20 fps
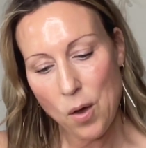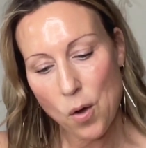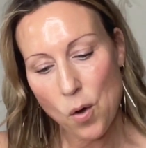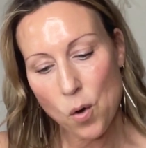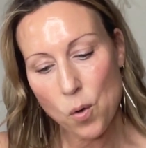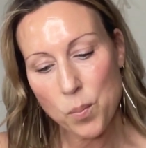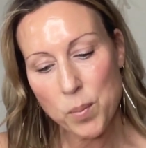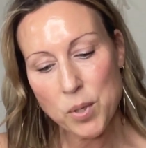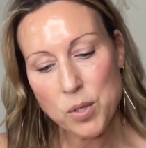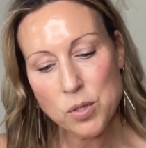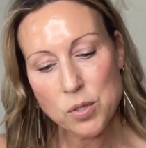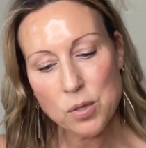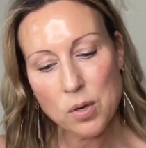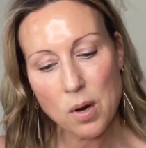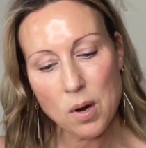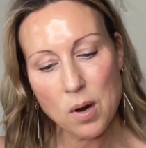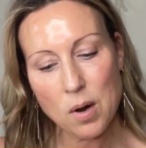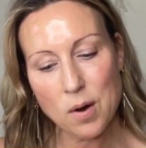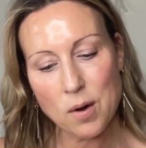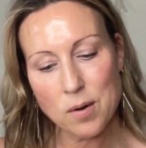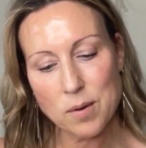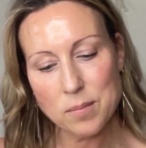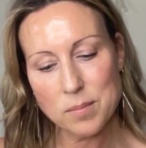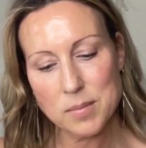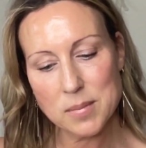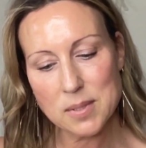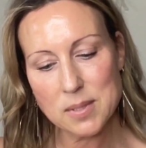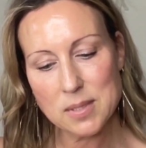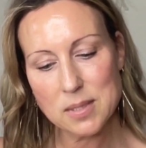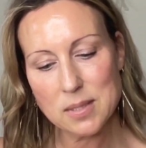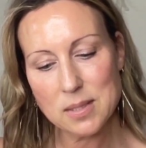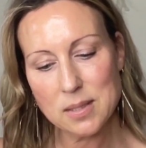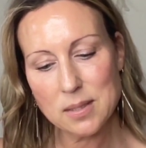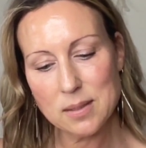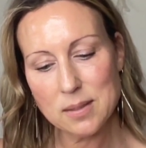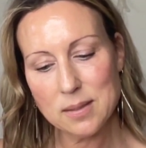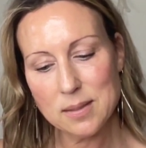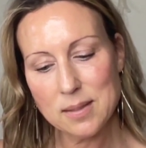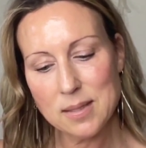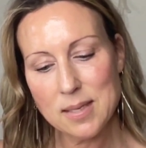Open your arms,
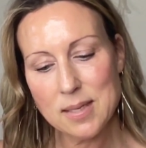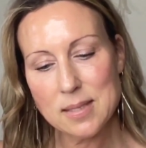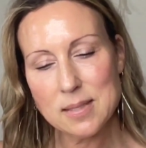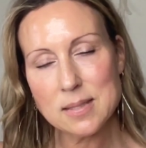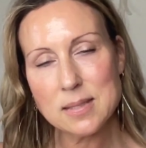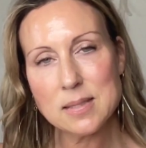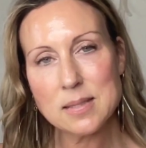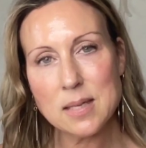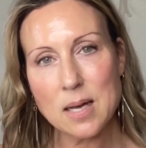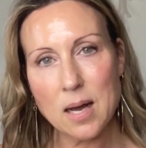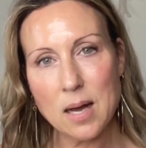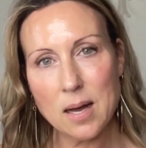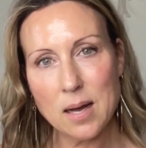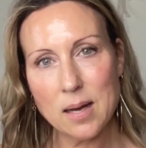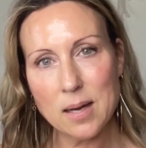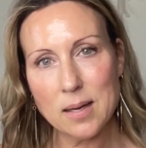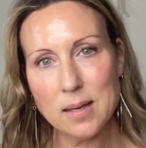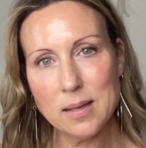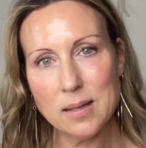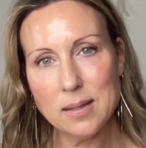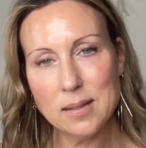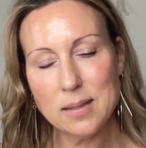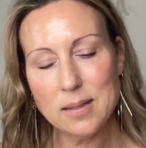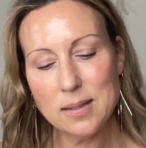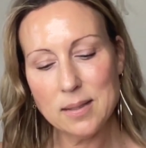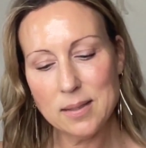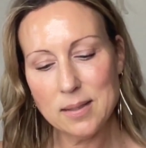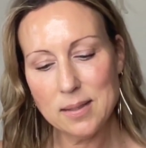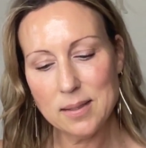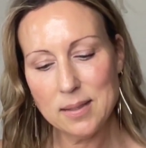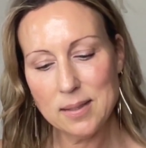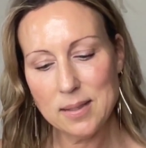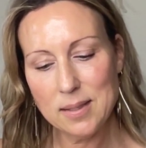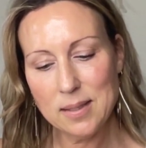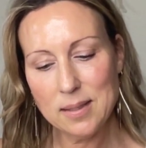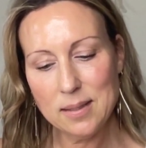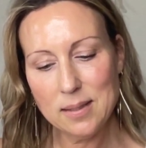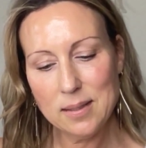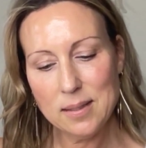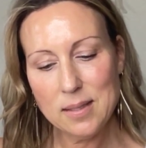sigh,
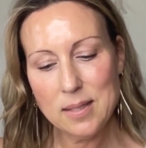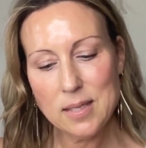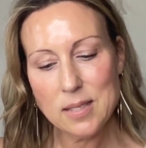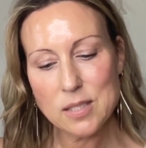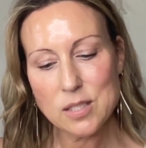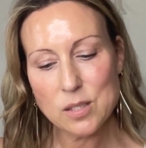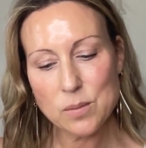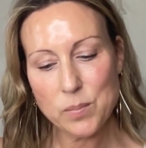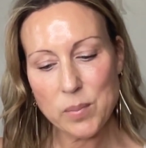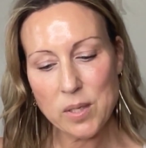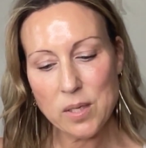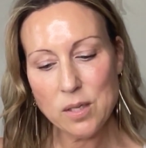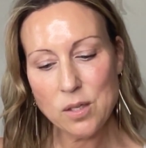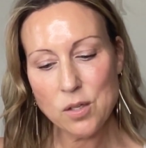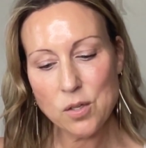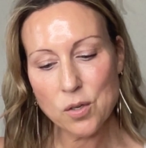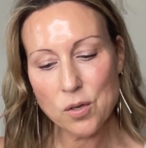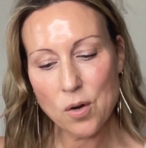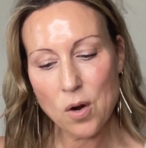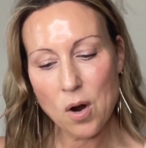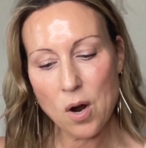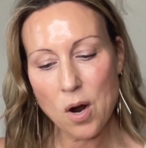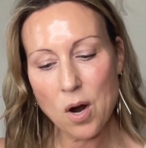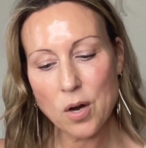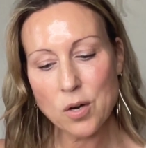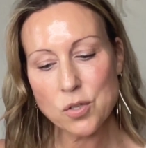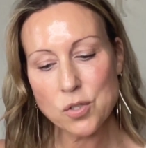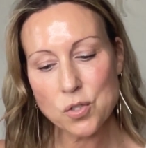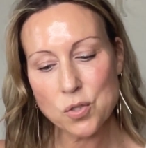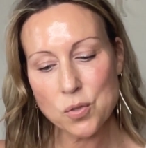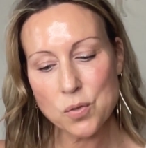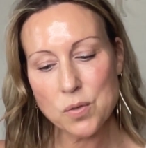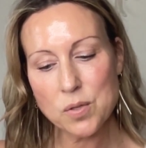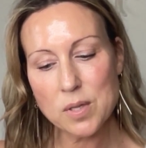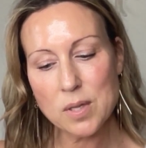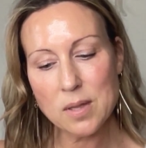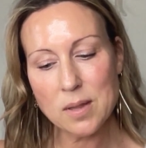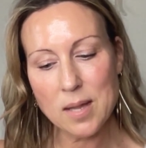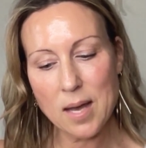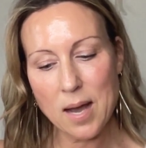speak your heart truth
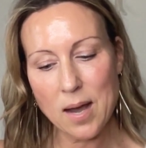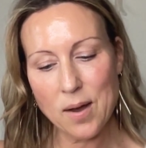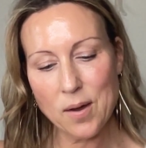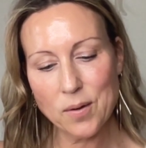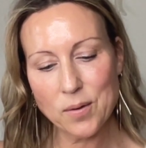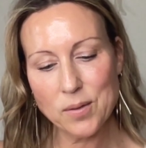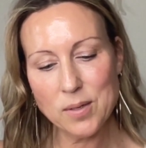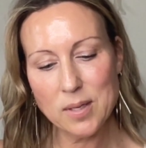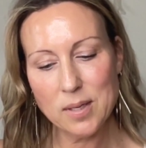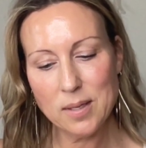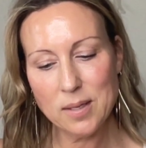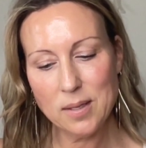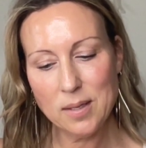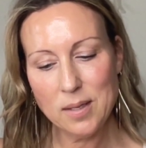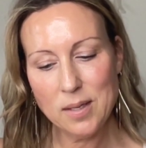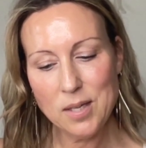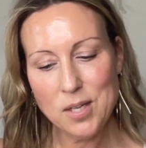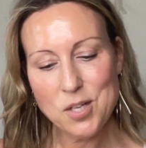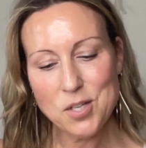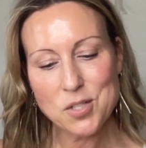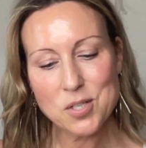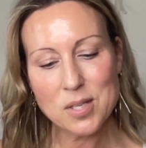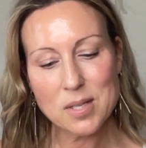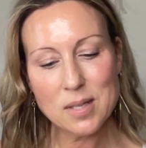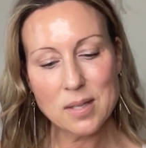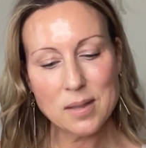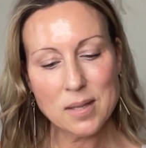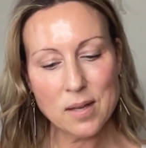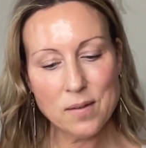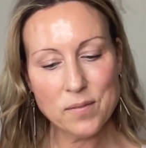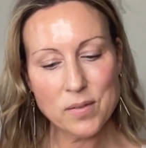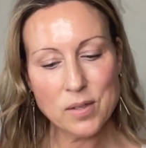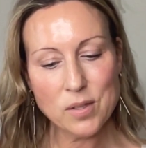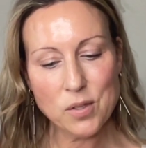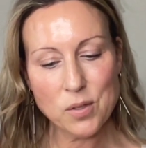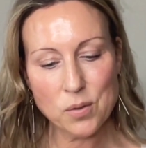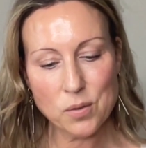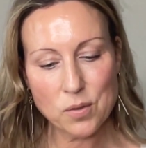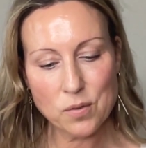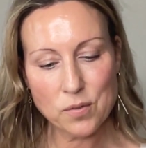aloud to the loving
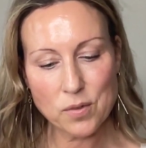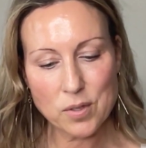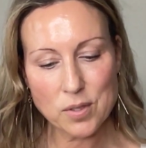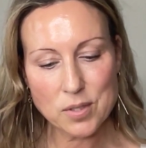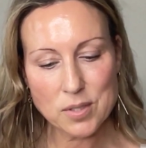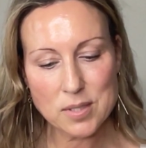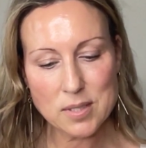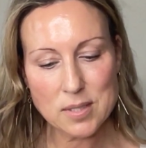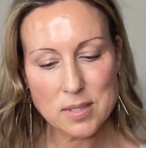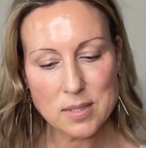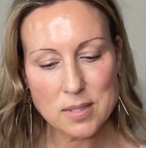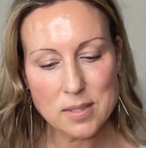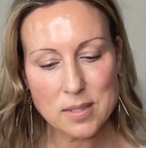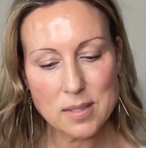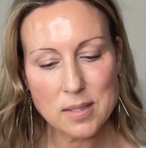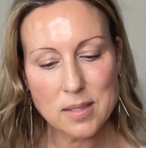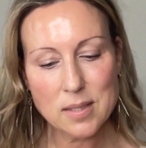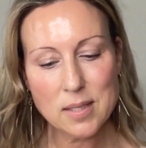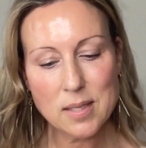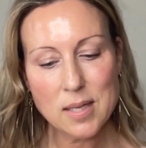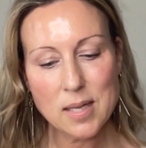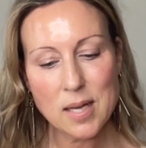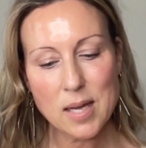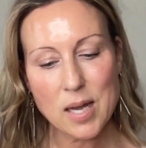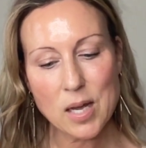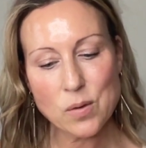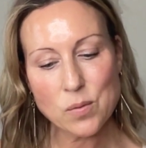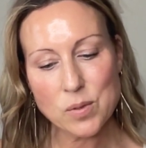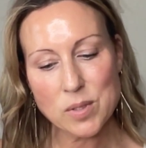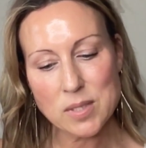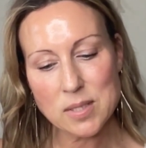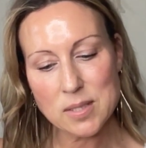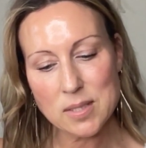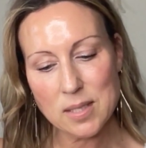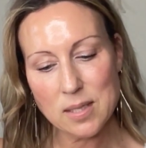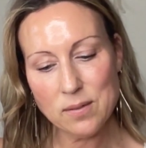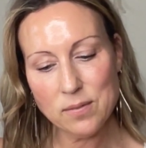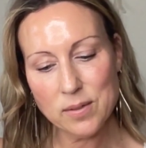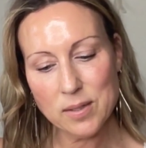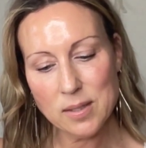universe and
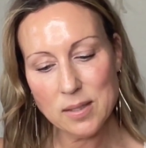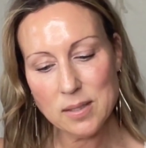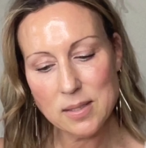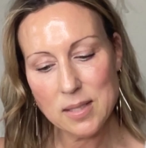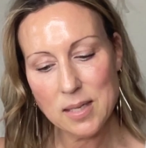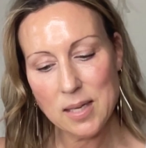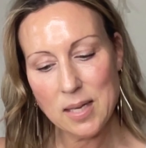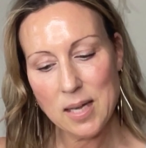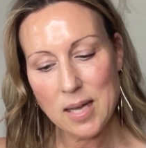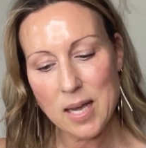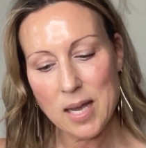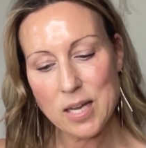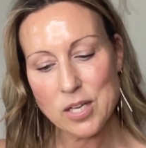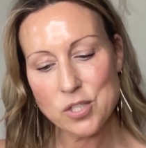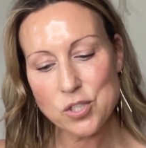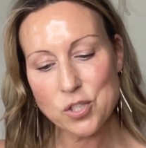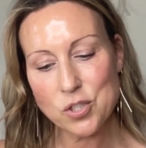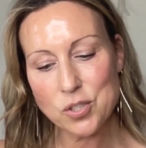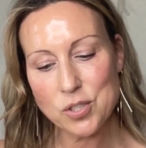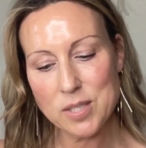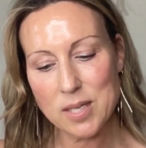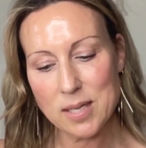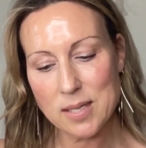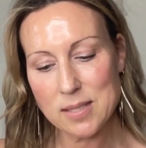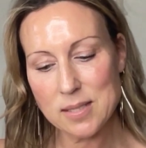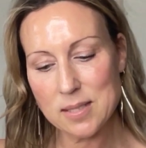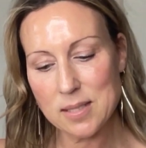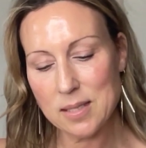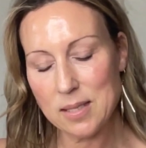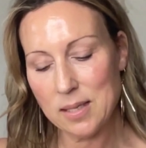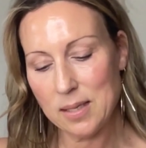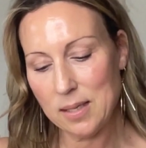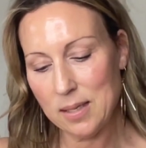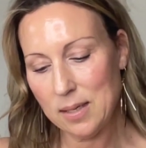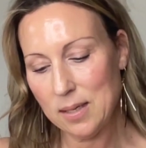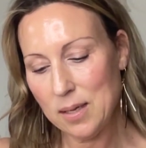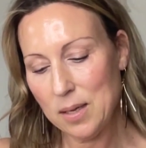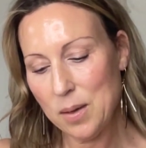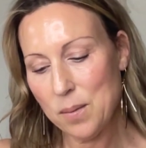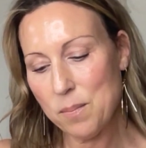receive it as your destiny
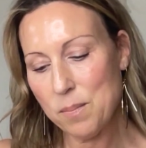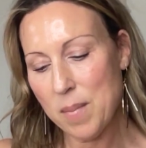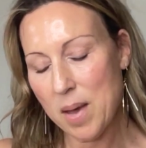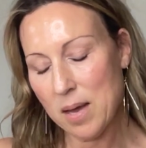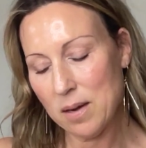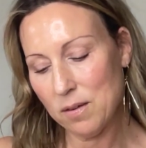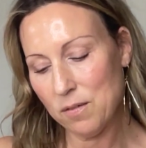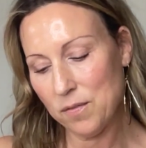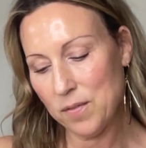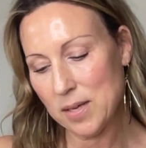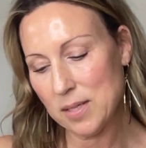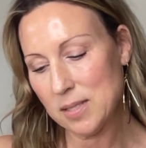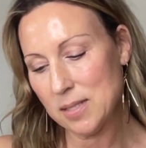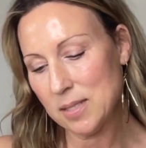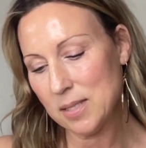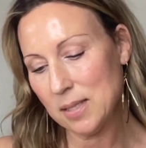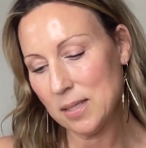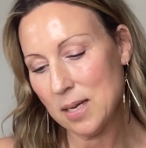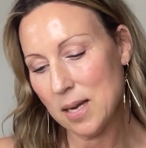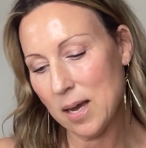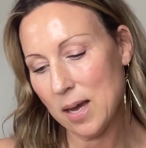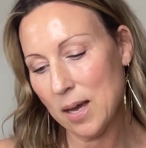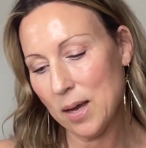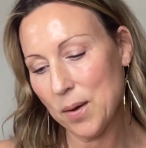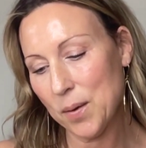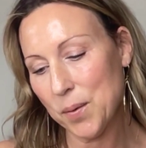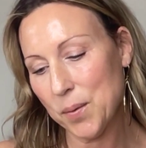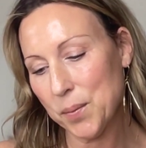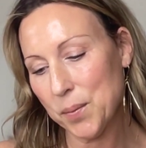manifesting now.